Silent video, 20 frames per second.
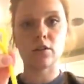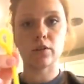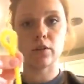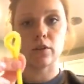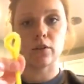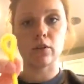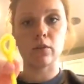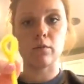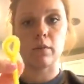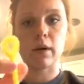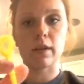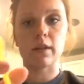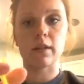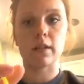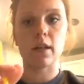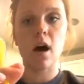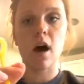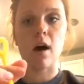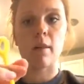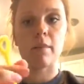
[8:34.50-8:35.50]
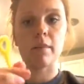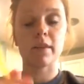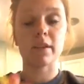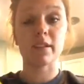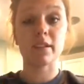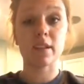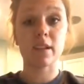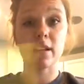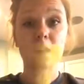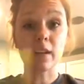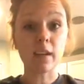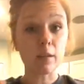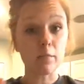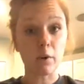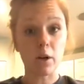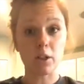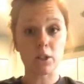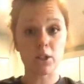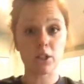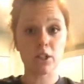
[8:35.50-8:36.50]
your loop at the top. That's going to
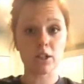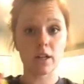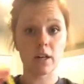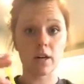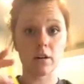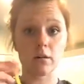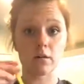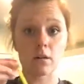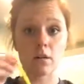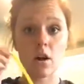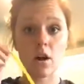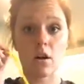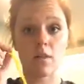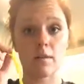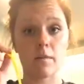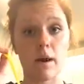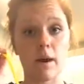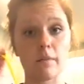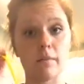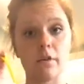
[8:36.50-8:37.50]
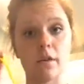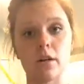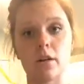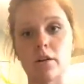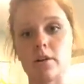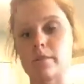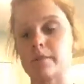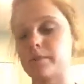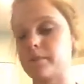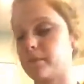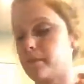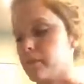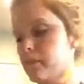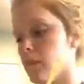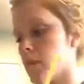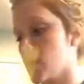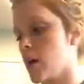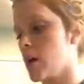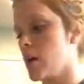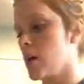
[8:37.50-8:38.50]
keep our Cheerios on the pipe cleaner.
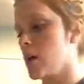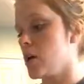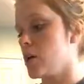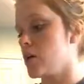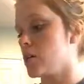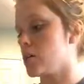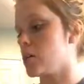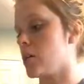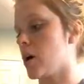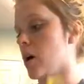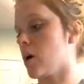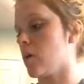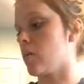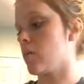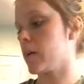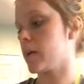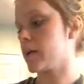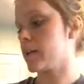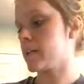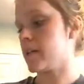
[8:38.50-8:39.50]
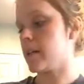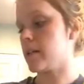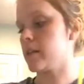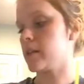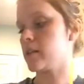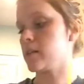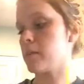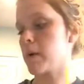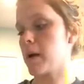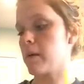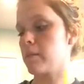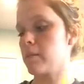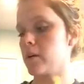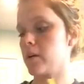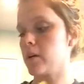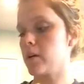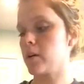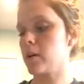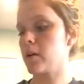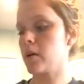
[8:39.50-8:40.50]
So we're going to take this pipe
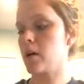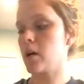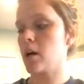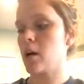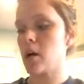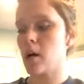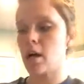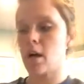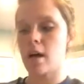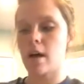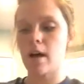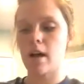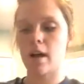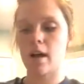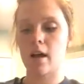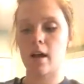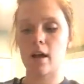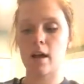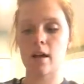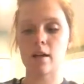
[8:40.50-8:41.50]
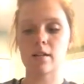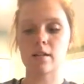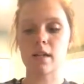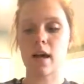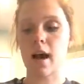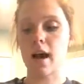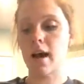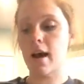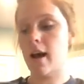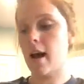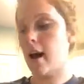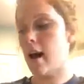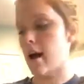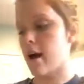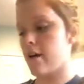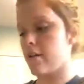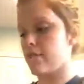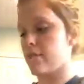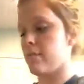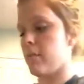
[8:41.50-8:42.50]
cleaner, and I
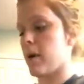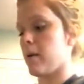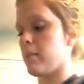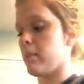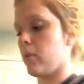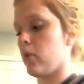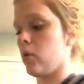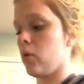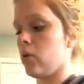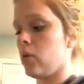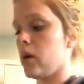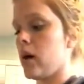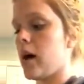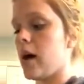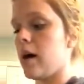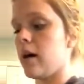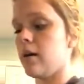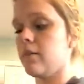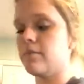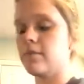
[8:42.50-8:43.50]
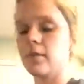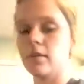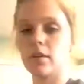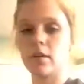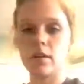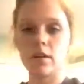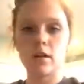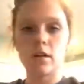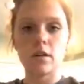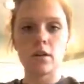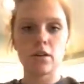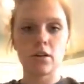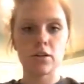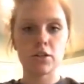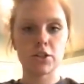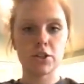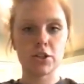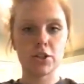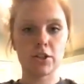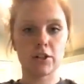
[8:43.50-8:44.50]
have my bowl of
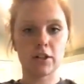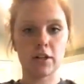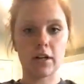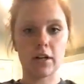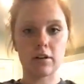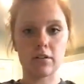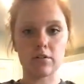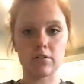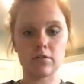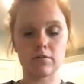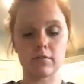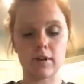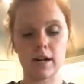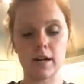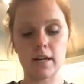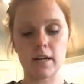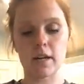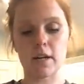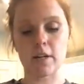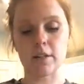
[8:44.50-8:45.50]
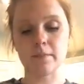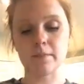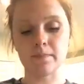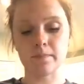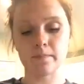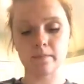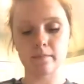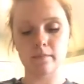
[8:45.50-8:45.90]
Cheerios right here.